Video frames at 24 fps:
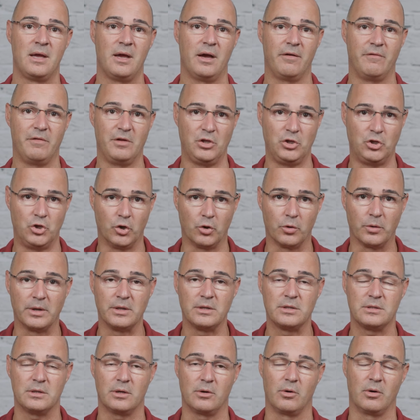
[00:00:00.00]
of
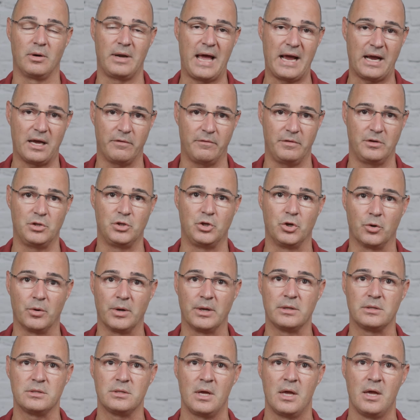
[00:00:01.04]
endurance or lack of
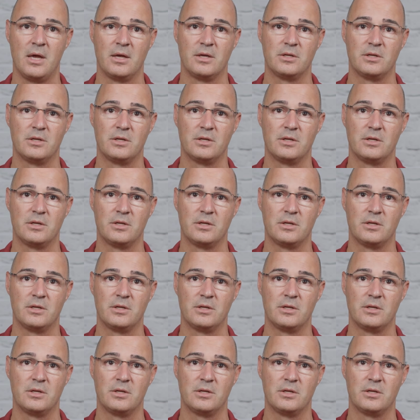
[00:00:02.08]
endurance.